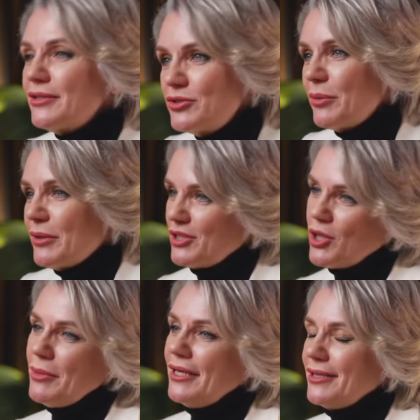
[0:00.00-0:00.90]
Drop a
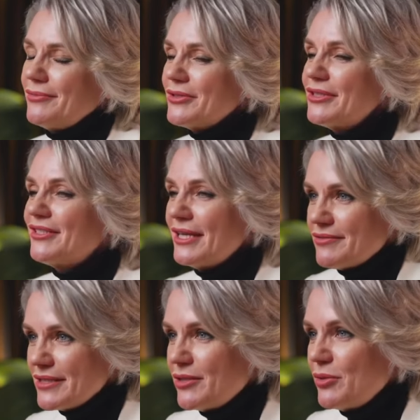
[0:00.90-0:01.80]
comment if you still have
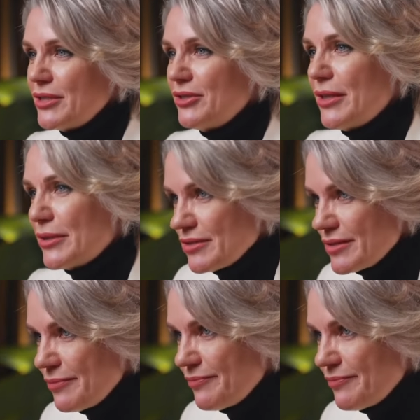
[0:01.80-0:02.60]
any questions.